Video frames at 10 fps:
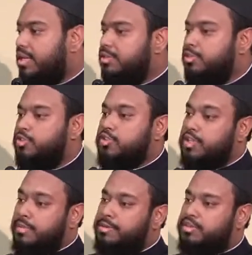do you see
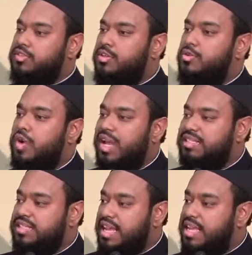the person who
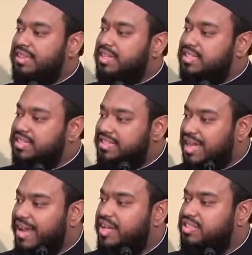has taken their
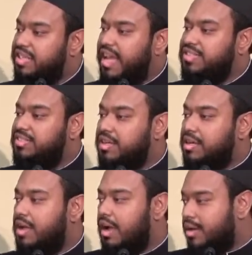desires as their
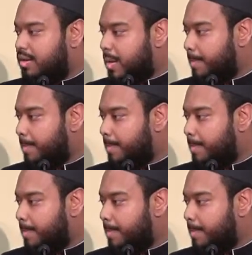God?